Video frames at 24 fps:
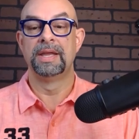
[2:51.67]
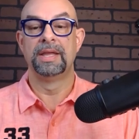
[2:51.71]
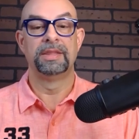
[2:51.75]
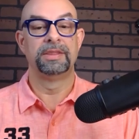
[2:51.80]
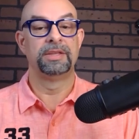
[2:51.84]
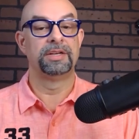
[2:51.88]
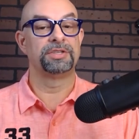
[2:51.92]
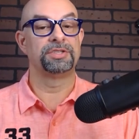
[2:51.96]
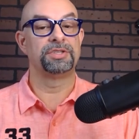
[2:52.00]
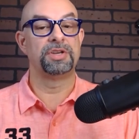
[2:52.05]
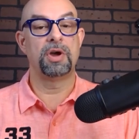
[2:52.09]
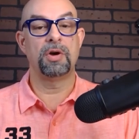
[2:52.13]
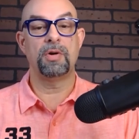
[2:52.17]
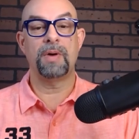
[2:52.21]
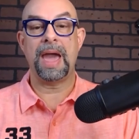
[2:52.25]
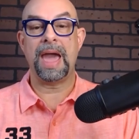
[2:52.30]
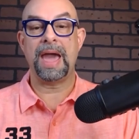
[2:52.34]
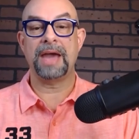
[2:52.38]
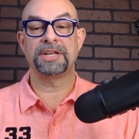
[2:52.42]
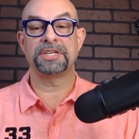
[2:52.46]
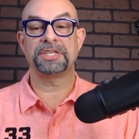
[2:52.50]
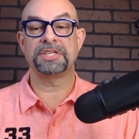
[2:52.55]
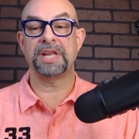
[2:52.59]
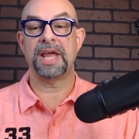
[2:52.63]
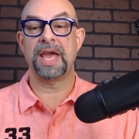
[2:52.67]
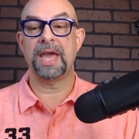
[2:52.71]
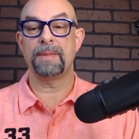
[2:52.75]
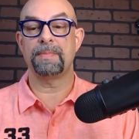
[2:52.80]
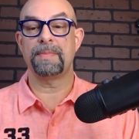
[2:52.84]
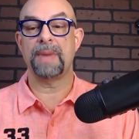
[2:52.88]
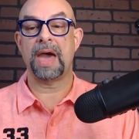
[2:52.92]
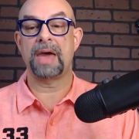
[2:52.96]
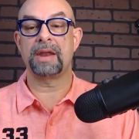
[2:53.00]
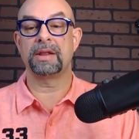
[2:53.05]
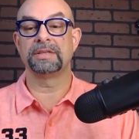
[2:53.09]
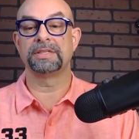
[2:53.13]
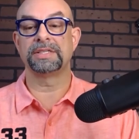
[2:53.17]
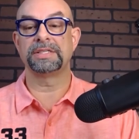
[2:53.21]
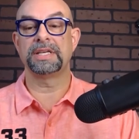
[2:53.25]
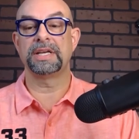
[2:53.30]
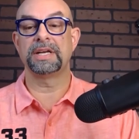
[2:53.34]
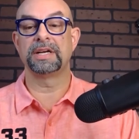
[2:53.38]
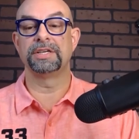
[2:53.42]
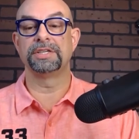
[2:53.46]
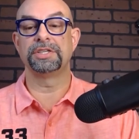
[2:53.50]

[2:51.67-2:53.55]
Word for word: There's no hashtag battles here,